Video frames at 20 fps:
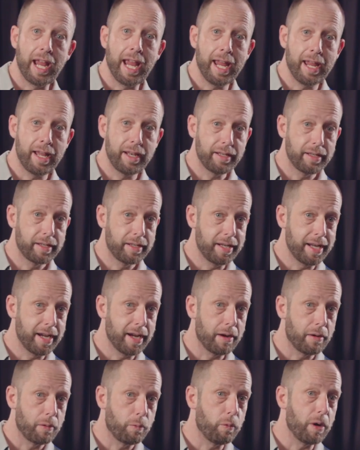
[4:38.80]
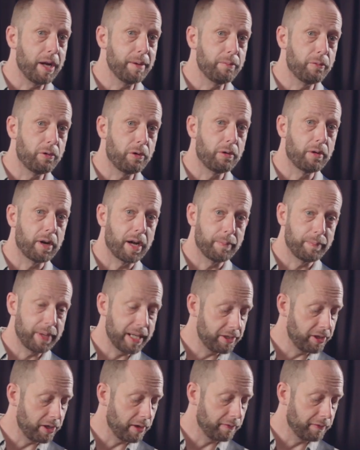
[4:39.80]
and now one more
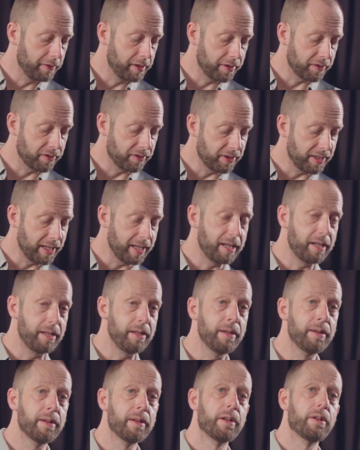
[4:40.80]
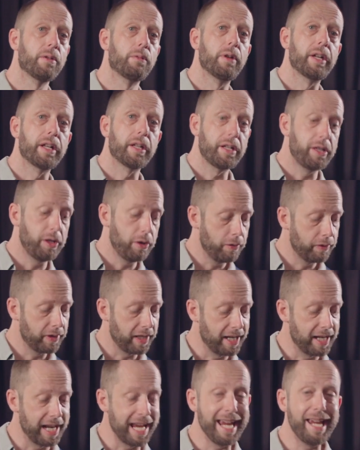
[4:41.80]
arpeggio for the C. We're going to use
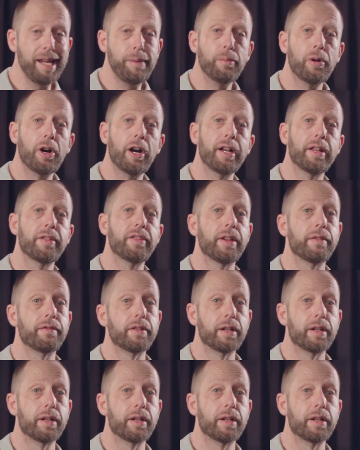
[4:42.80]
an E minor 7